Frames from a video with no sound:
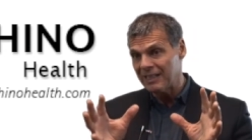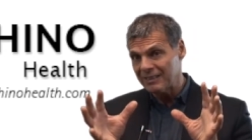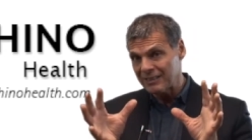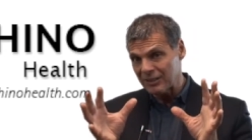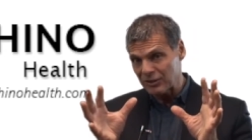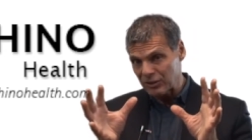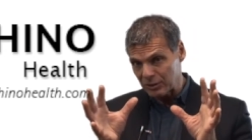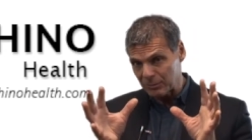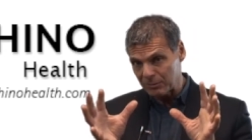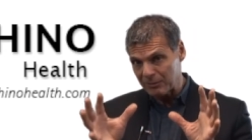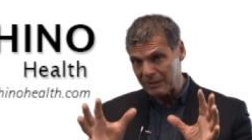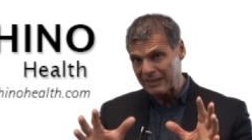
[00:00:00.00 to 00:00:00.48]

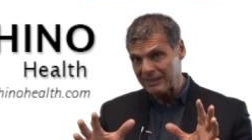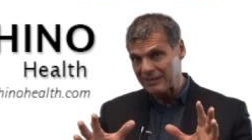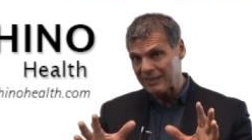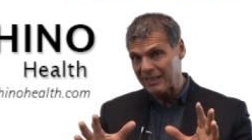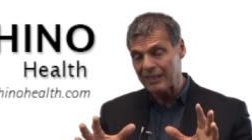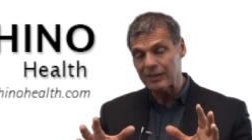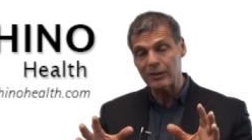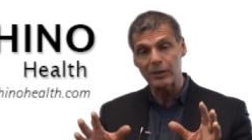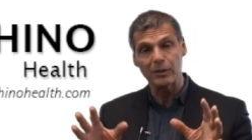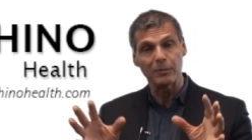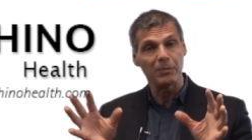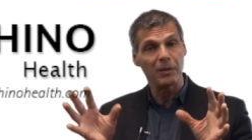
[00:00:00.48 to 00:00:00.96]
that you
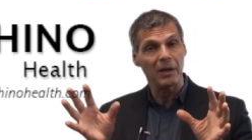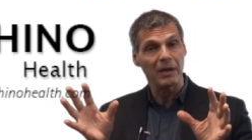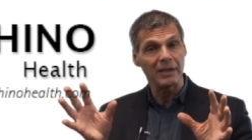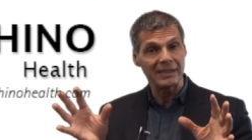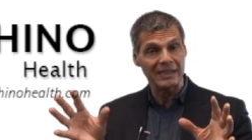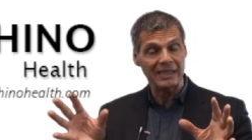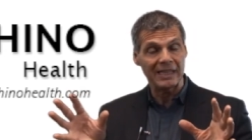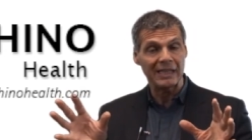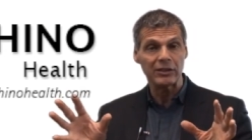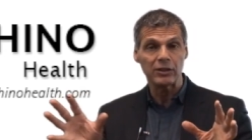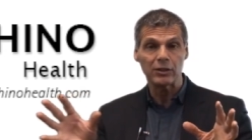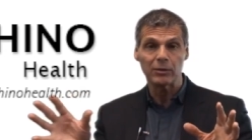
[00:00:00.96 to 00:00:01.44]
maintain your
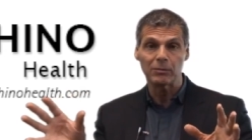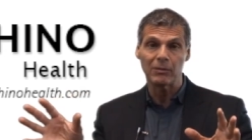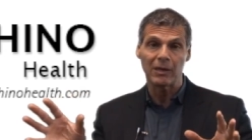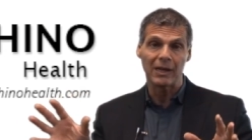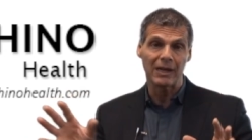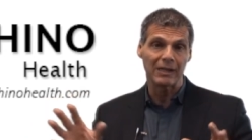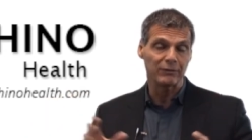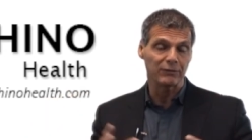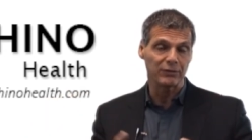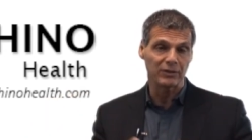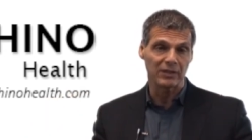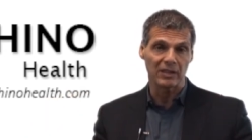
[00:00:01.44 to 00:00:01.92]
body and your
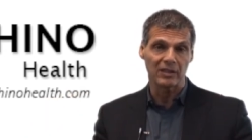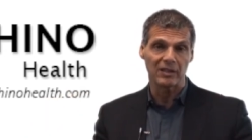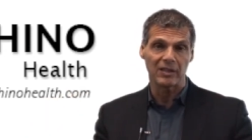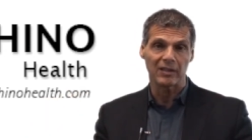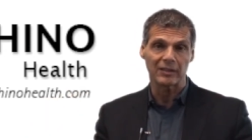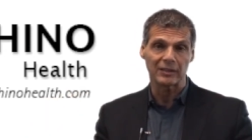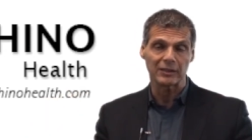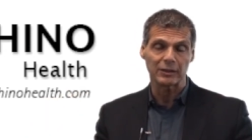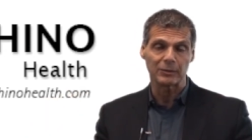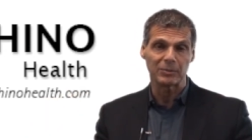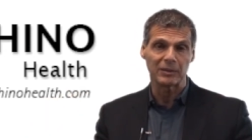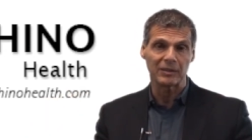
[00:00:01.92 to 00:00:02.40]
mind for the
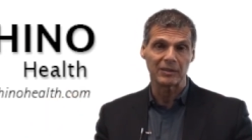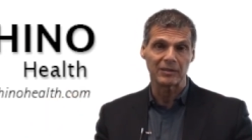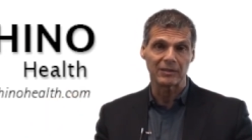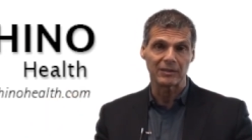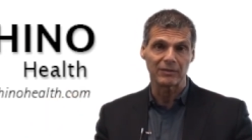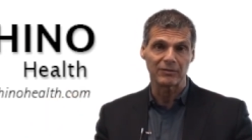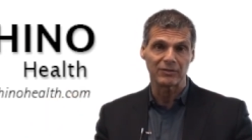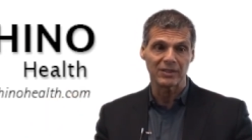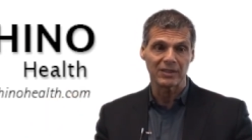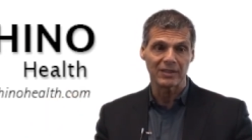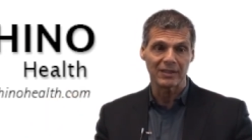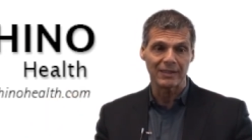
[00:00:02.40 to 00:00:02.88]
longest
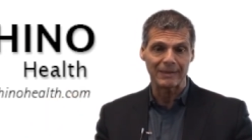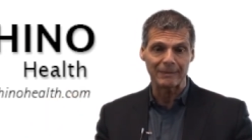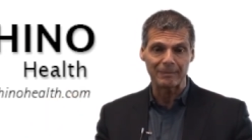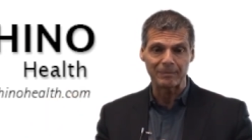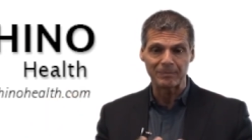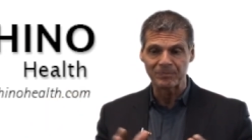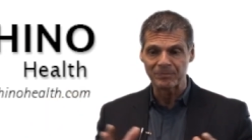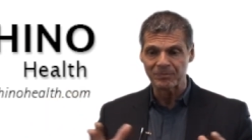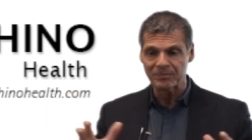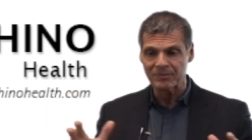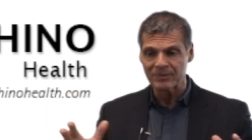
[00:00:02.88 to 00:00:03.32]
period of time.